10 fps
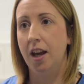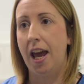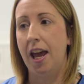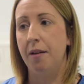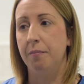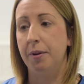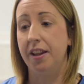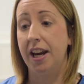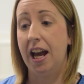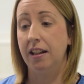But
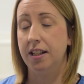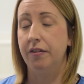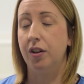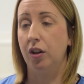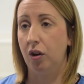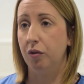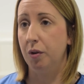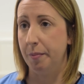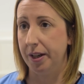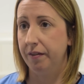the reality for a lot of
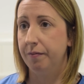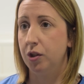women,